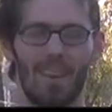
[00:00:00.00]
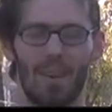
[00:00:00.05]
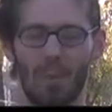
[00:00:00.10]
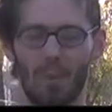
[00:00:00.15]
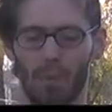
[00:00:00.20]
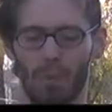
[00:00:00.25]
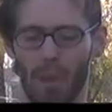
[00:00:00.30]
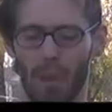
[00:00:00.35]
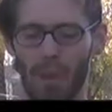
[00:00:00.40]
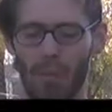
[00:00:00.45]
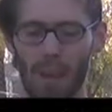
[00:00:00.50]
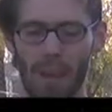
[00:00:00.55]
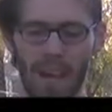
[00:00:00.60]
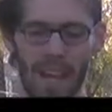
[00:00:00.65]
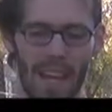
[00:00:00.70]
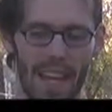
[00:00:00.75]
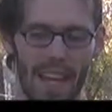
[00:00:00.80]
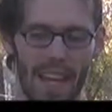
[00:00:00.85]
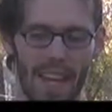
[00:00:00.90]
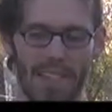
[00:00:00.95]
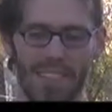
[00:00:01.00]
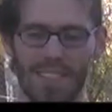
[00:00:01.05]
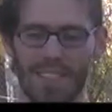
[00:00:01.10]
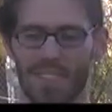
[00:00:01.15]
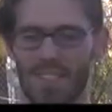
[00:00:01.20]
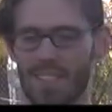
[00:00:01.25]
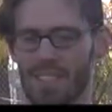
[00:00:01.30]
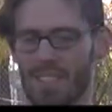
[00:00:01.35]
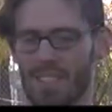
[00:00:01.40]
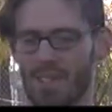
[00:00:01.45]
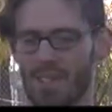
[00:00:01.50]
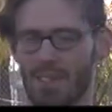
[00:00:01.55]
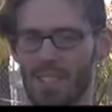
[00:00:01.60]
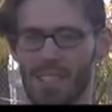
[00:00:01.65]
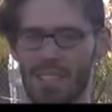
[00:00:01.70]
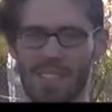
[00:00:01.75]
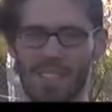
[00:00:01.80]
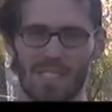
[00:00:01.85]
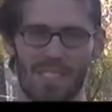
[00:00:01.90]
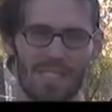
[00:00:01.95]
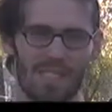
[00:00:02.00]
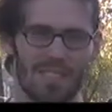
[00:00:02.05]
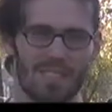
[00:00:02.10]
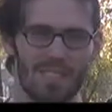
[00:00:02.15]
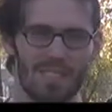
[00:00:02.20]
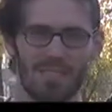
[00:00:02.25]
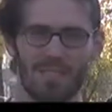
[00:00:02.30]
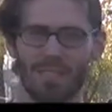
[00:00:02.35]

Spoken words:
what my hands, wrists,